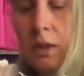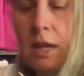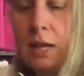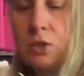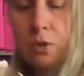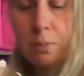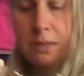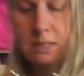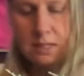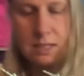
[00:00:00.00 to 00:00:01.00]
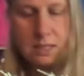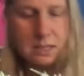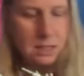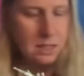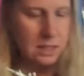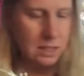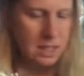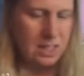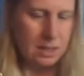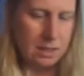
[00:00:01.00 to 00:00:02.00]
extra pieces
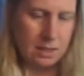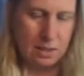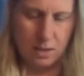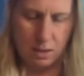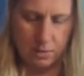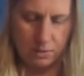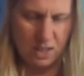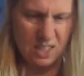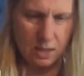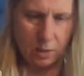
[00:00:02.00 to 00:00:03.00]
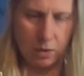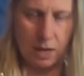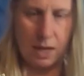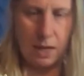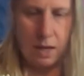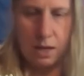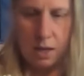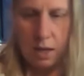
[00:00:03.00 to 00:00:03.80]
of this that I want to add in.